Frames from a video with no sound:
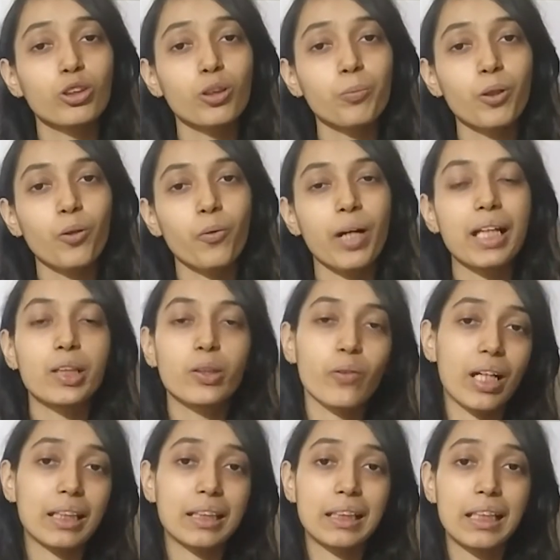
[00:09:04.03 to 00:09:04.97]
provide
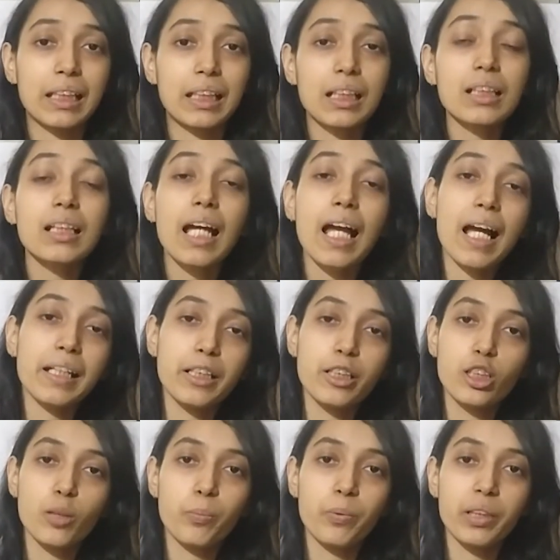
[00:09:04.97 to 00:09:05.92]
translator and
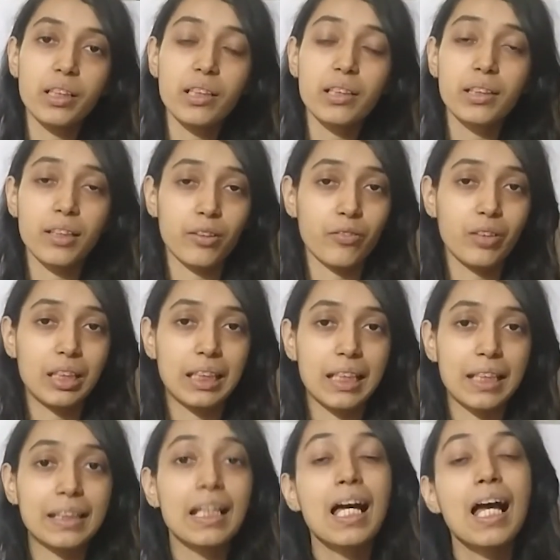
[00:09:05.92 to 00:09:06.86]
interpreter services
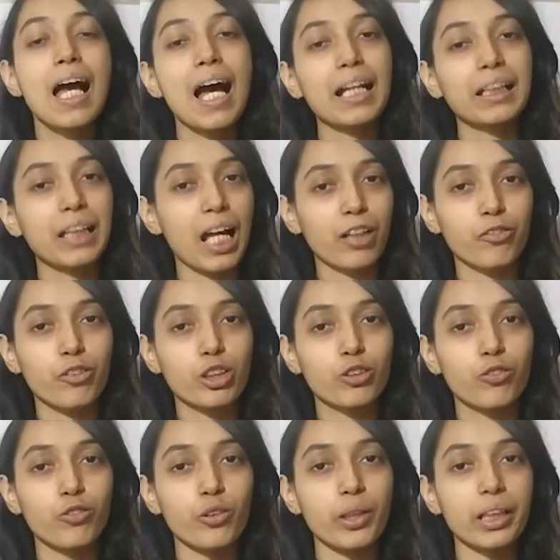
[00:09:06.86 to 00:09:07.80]
at Language
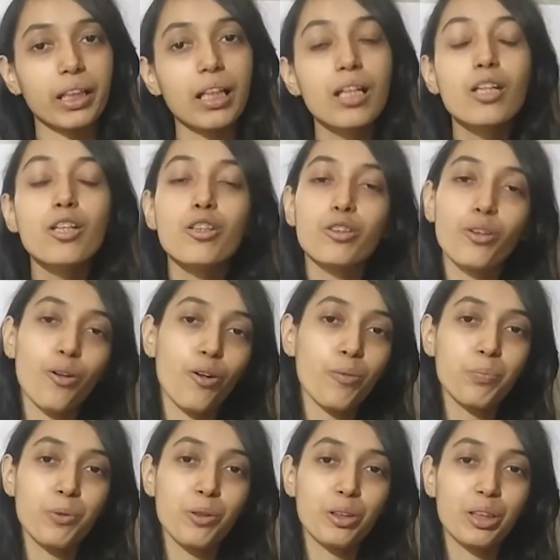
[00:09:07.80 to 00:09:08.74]
Fluent. So hope
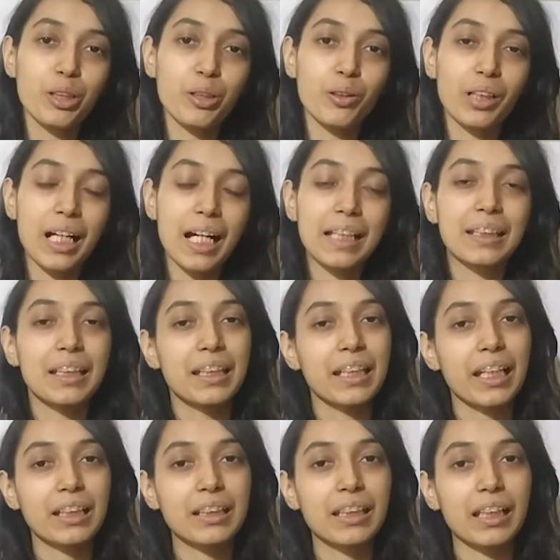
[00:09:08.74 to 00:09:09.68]
to see you guys in
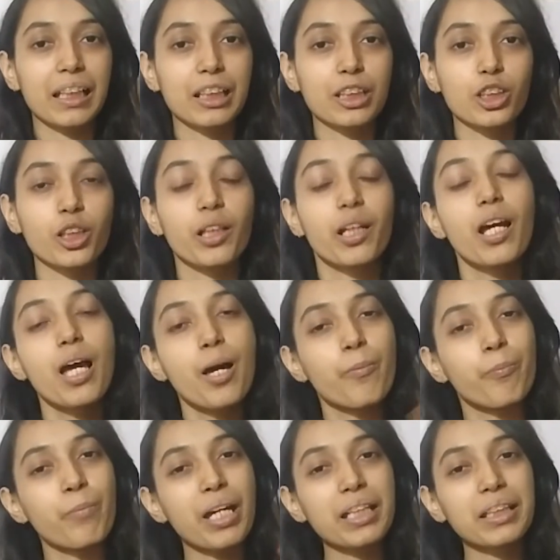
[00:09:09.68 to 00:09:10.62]
next lecture.
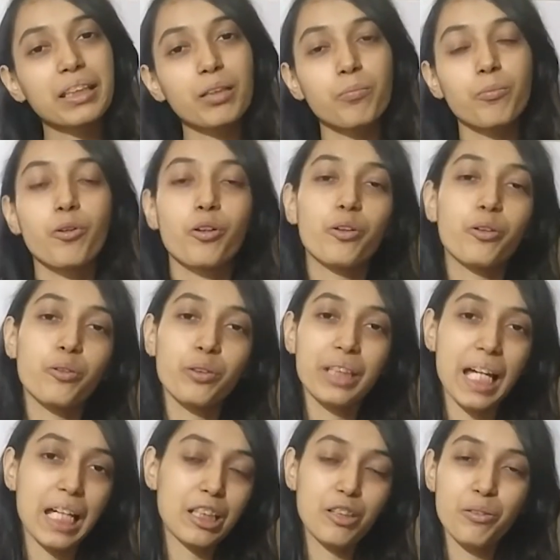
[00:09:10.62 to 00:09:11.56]
Merci beaucoup.
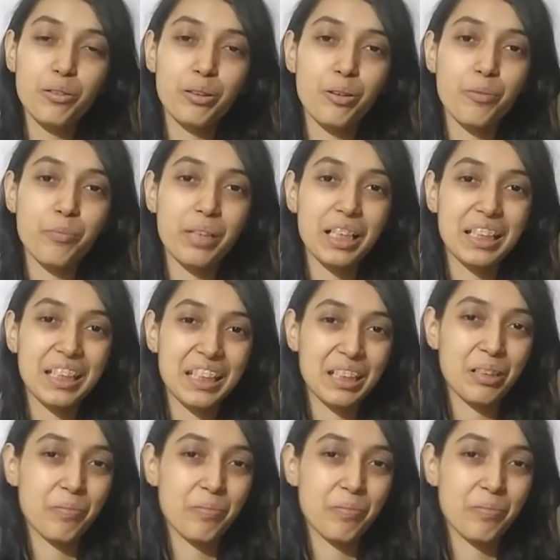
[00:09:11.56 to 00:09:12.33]
Thank you so much.